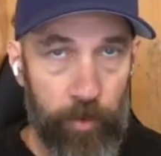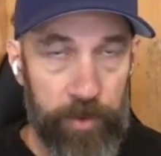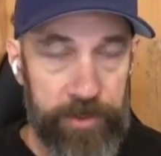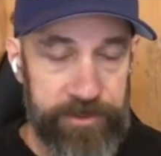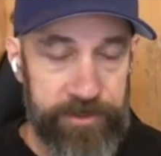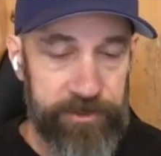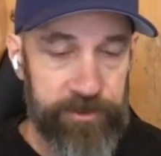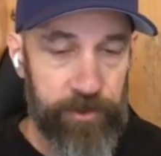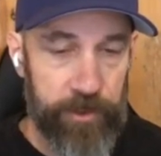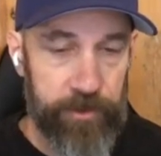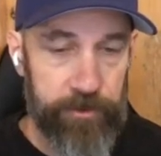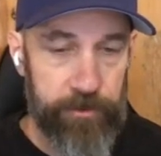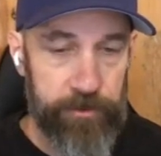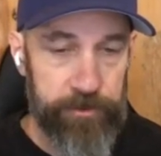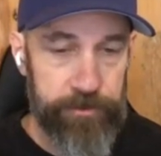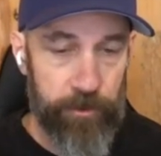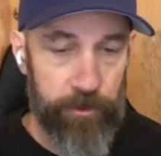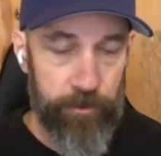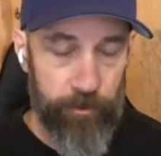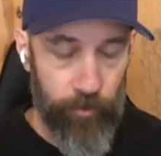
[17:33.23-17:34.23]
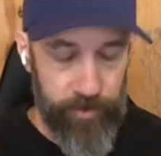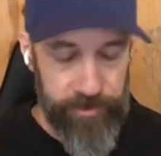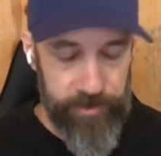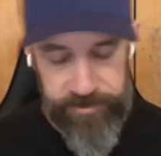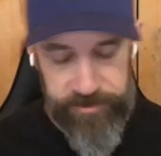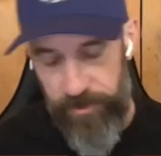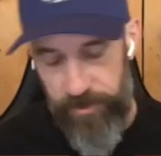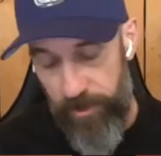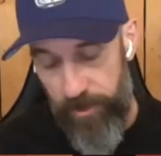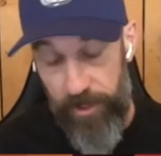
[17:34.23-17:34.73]
instructors or
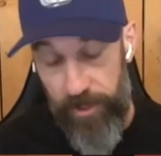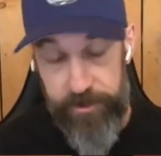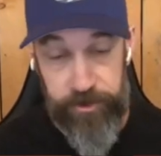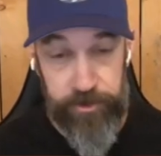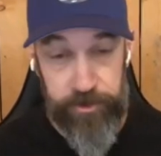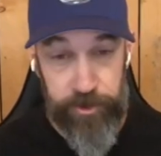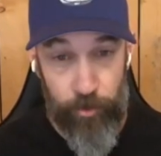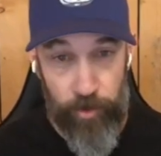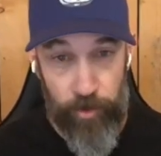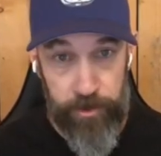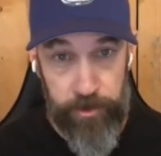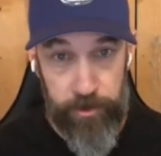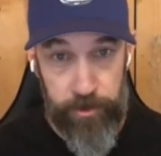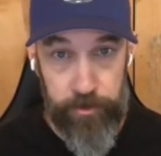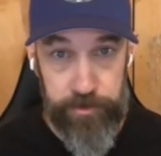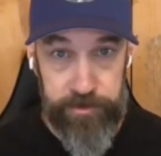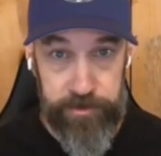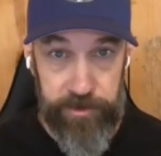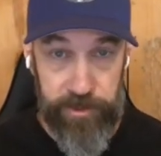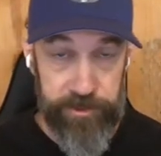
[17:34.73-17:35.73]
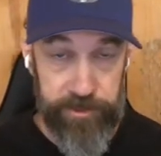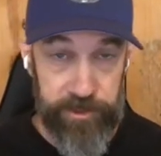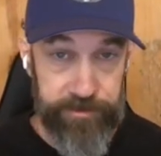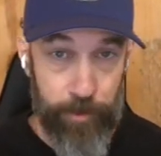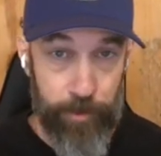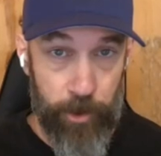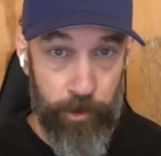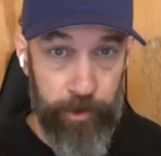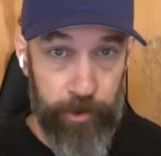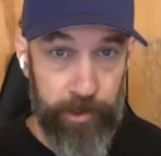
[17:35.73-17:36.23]
which lectures you want to use, Ninja
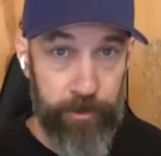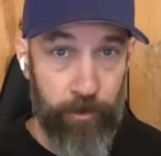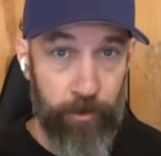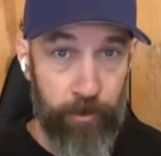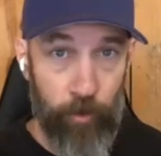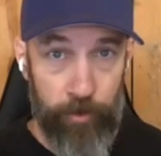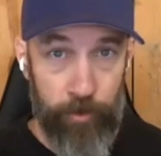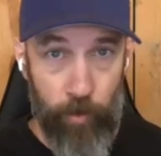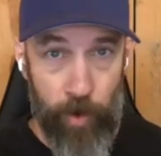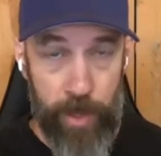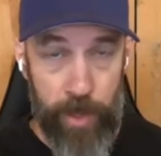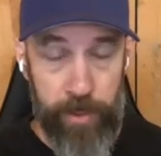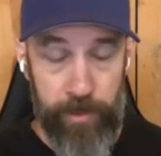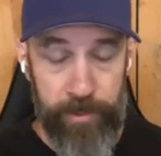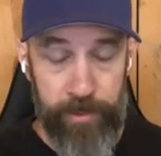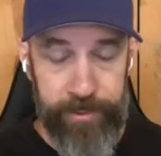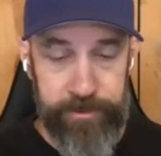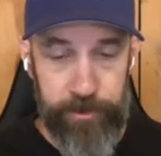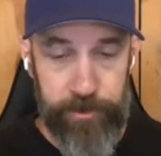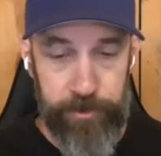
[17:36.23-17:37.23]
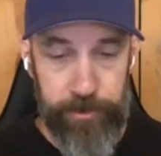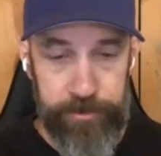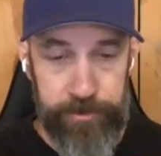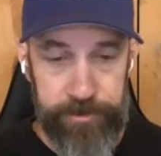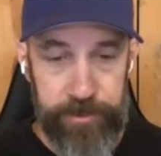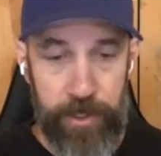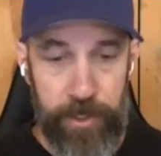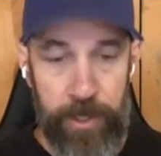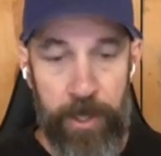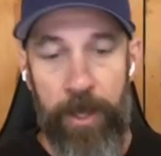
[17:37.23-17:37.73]
sparring or the Wiley
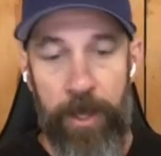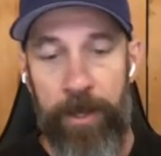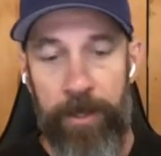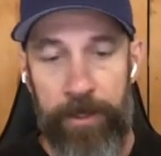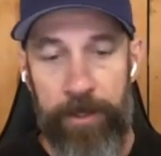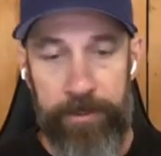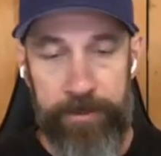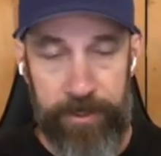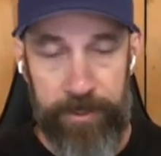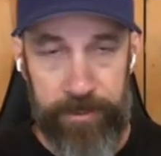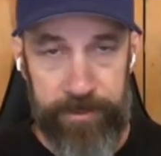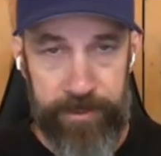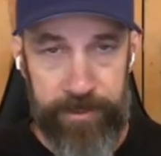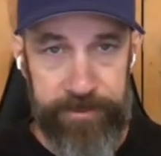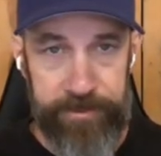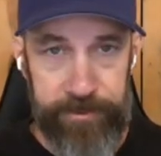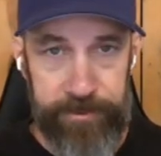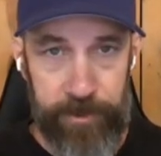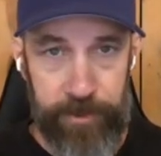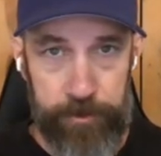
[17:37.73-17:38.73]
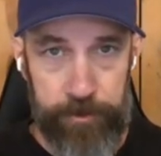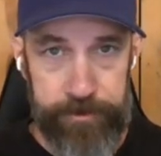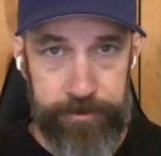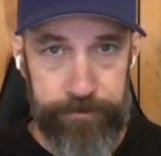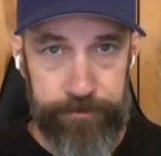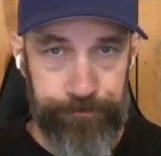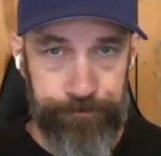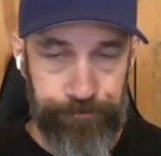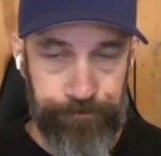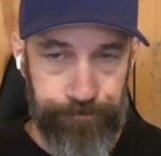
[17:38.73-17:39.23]
lectures, take intense notes,
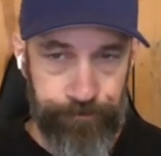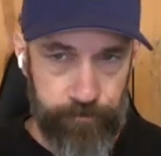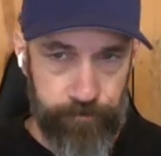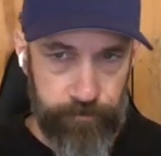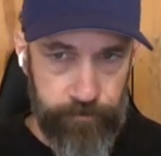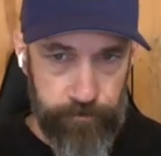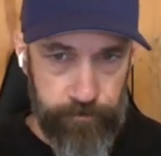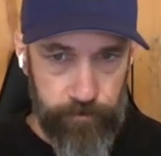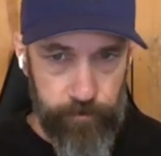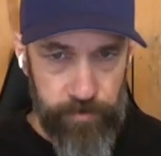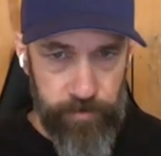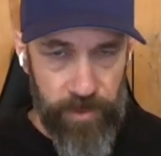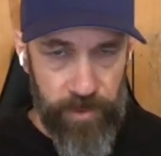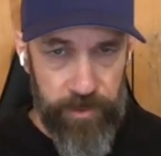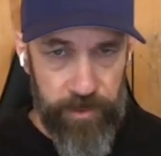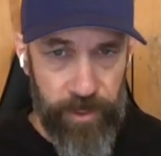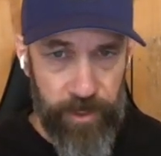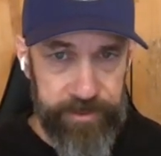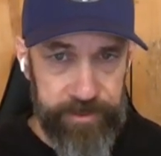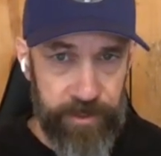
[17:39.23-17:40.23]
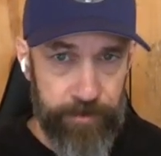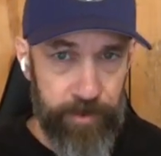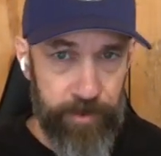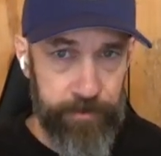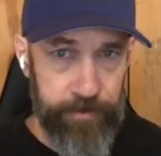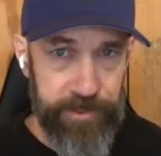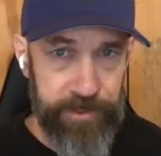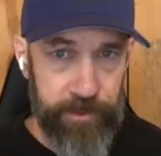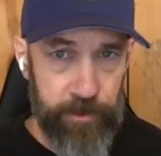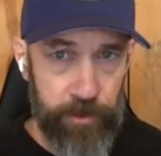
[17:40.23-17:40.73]
nonstop
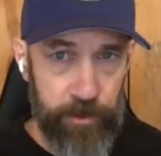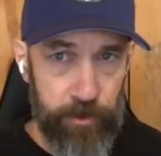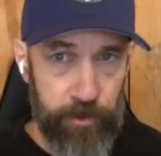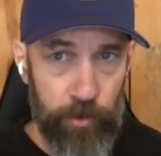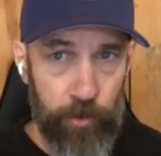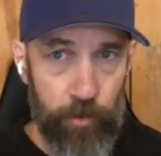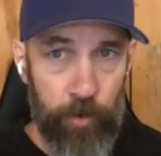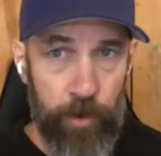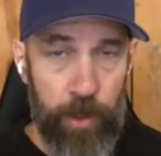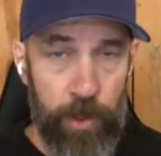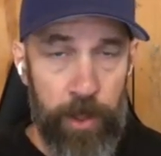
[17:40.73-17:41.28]
MCQ,